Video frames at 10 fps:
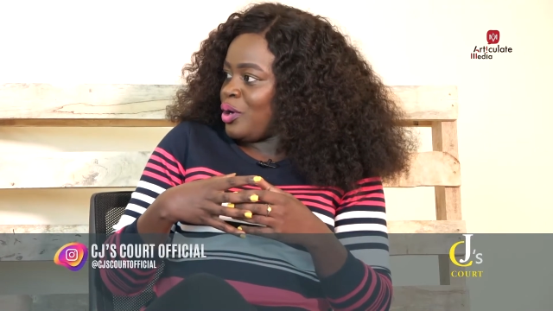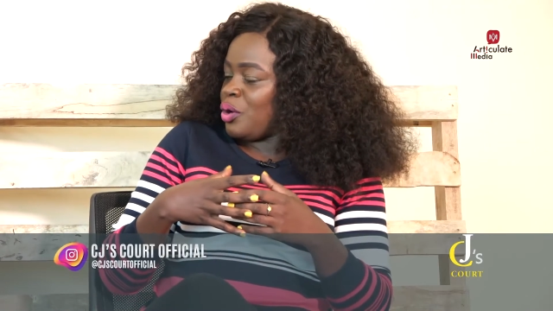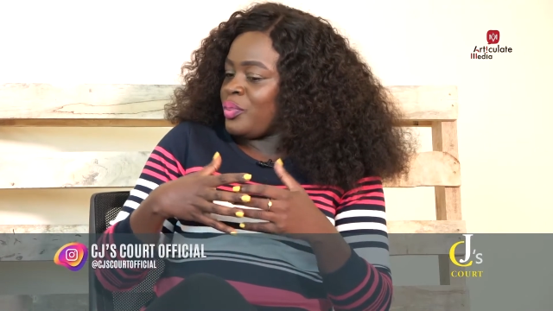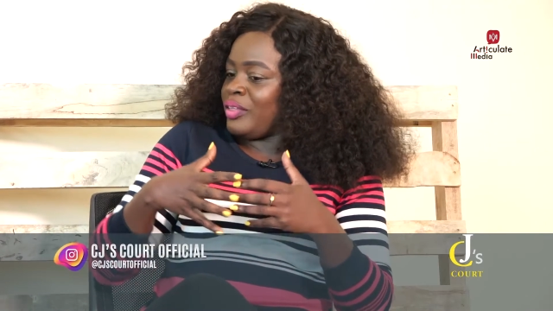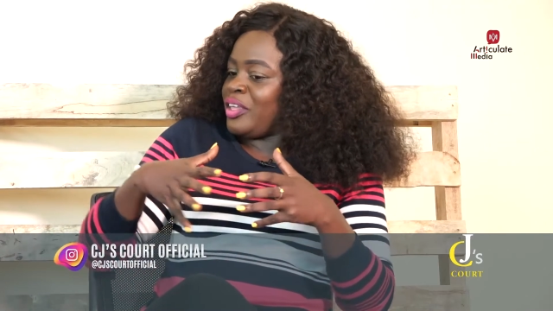
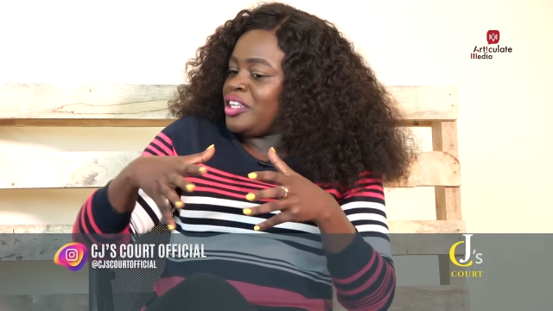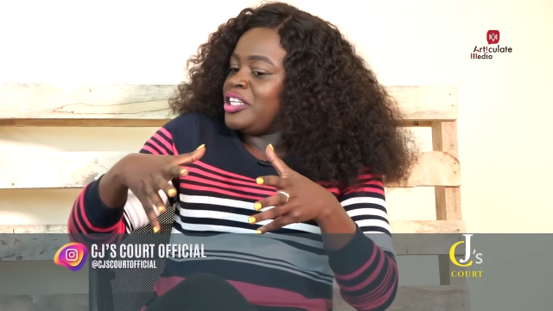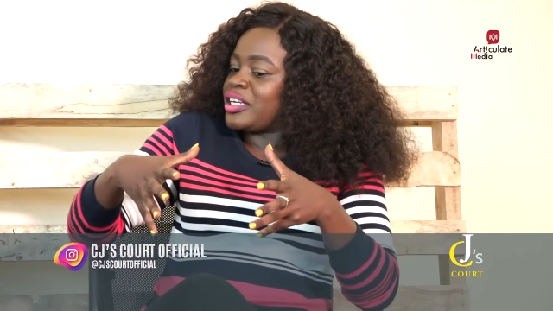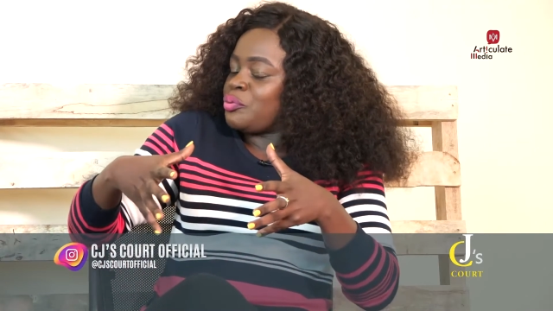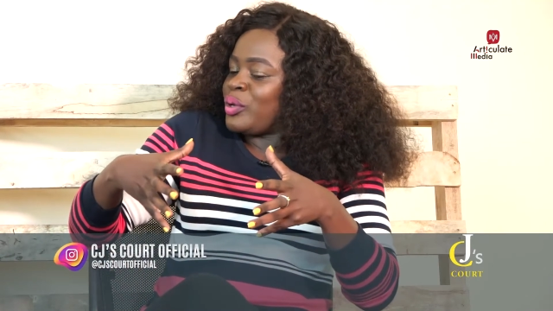
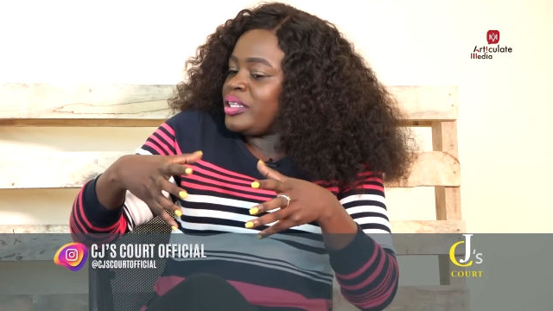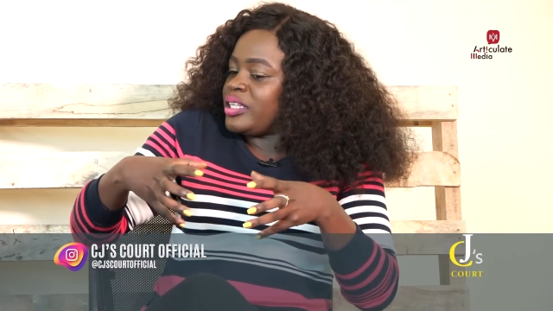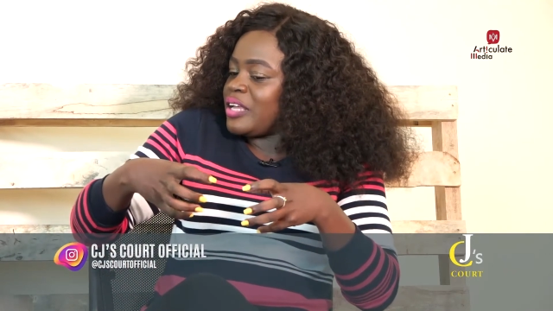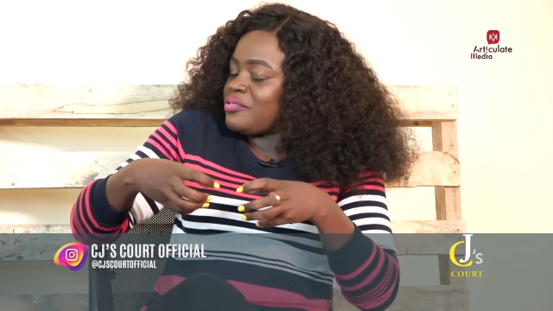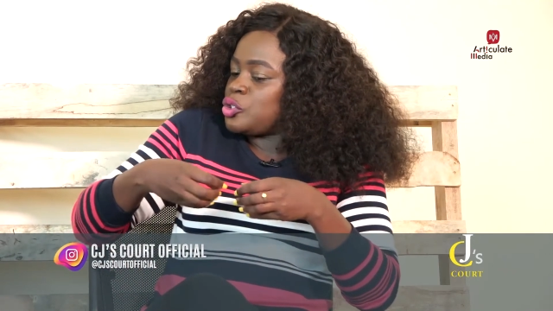We
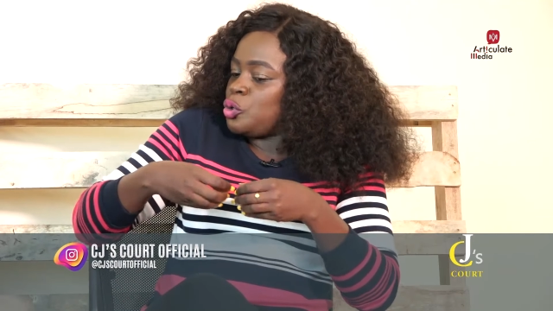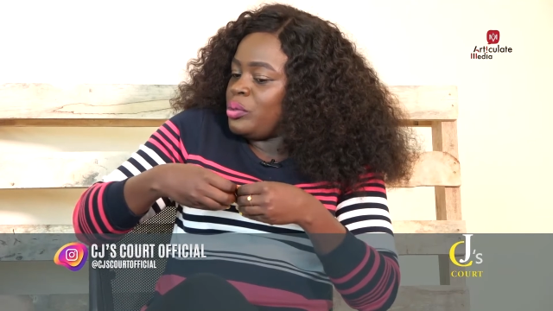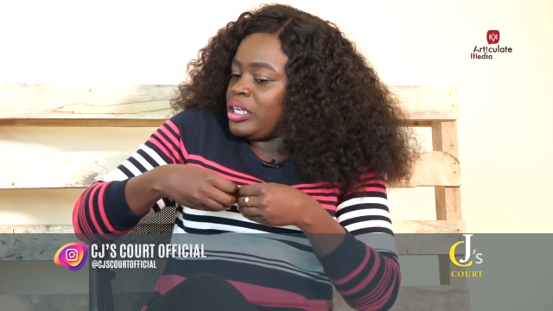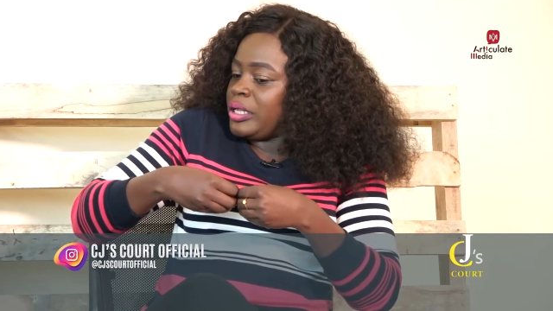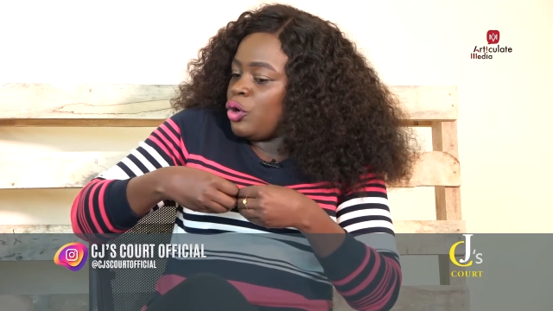derive
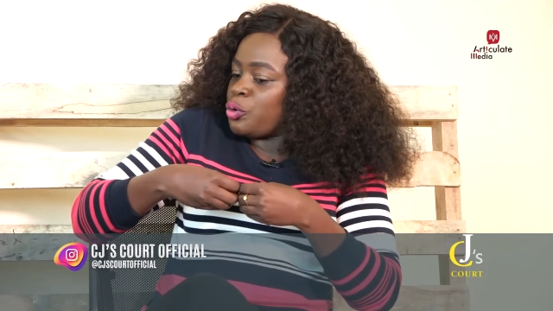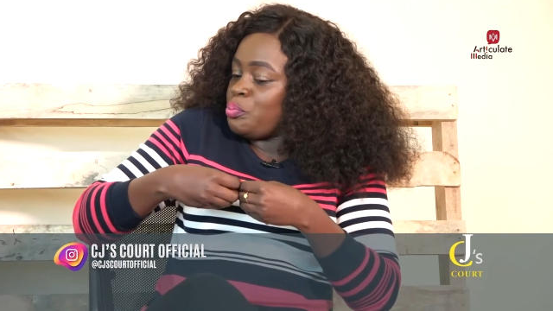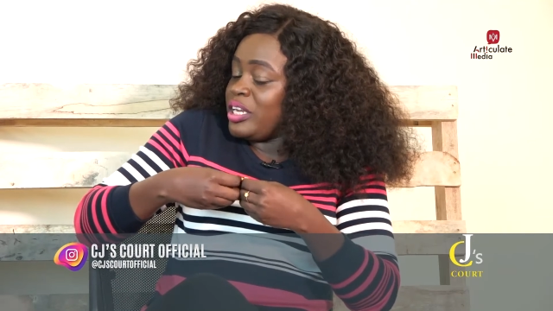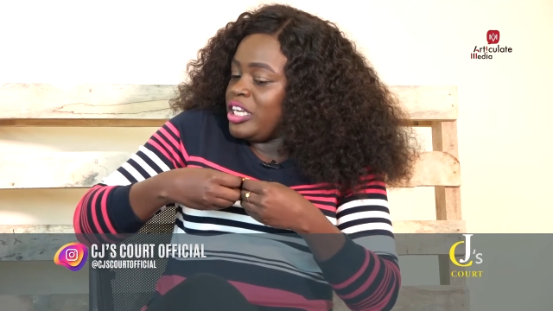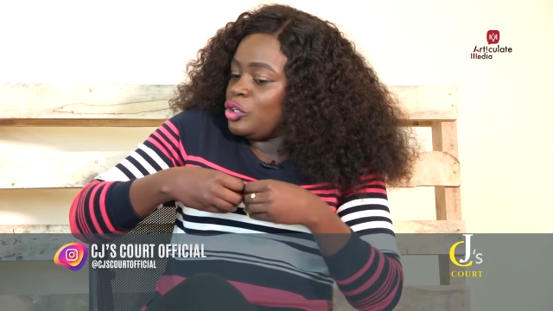stimuli or
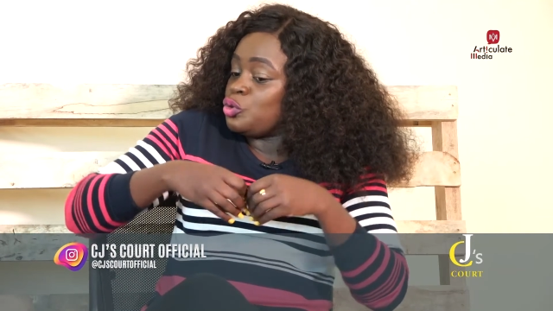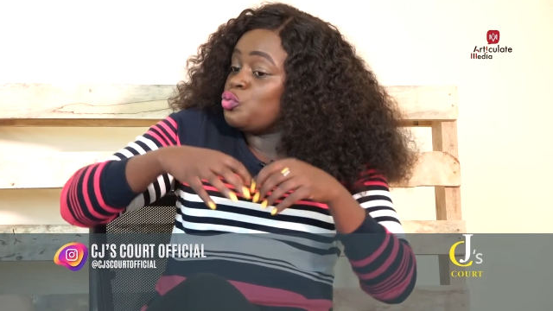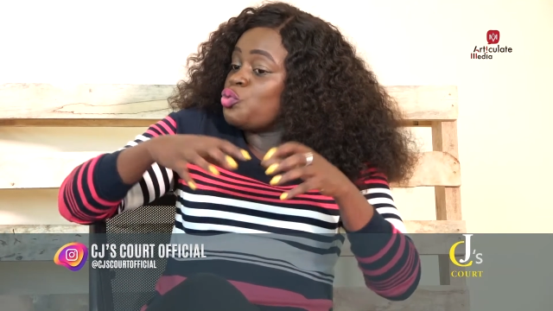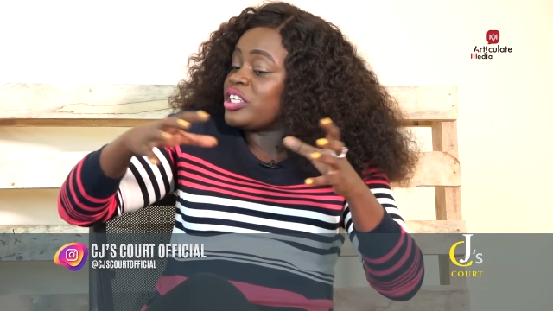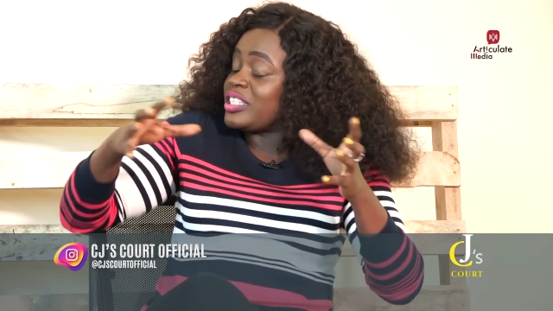meaning to
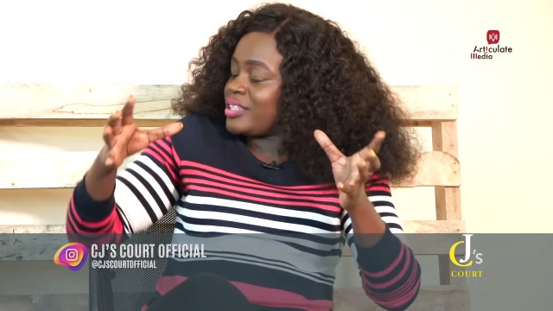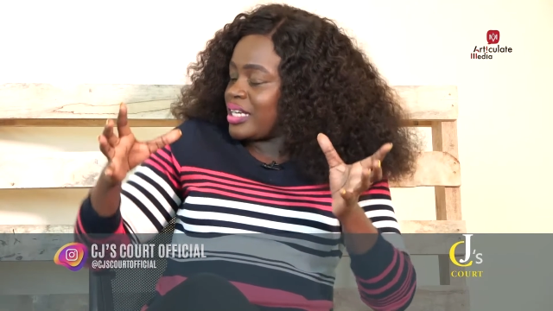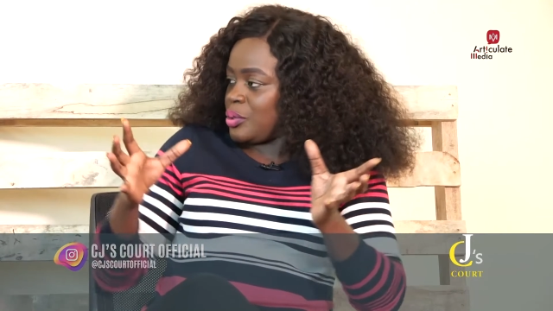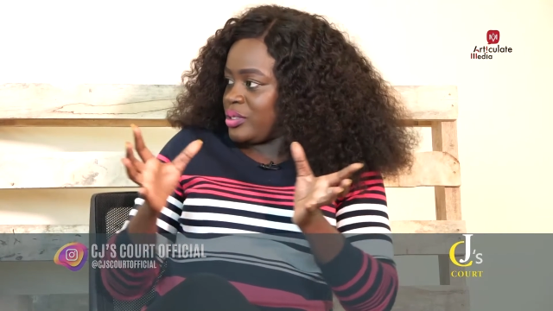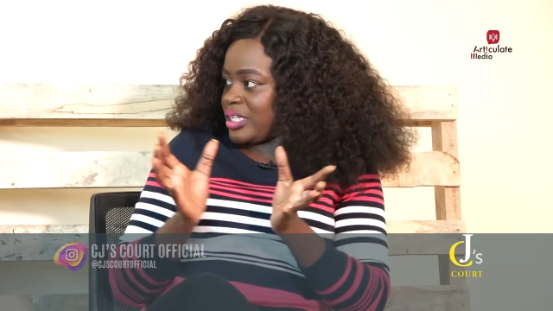what it
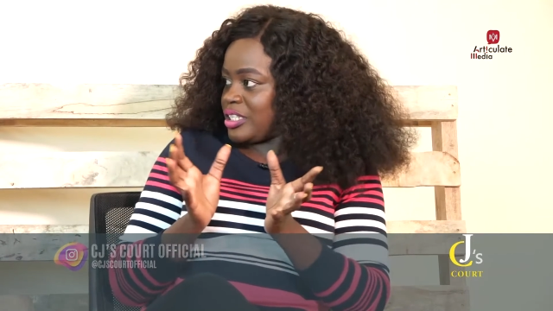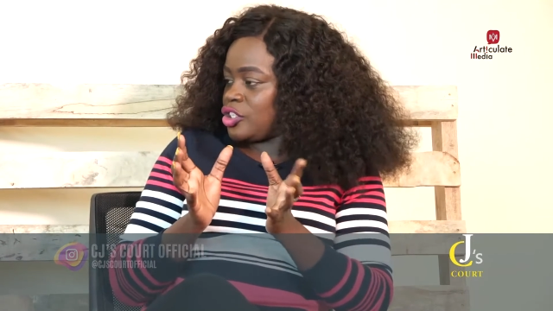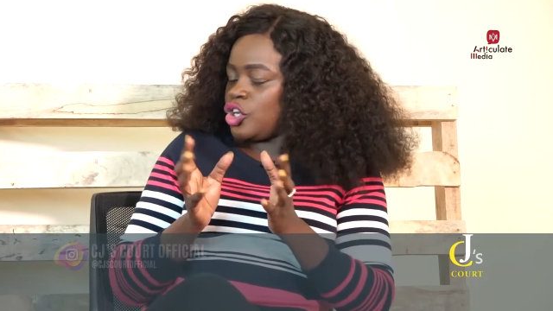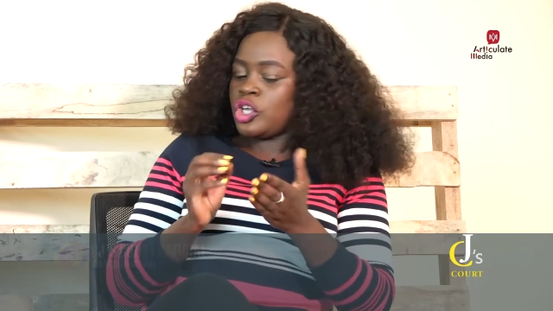surrounds us.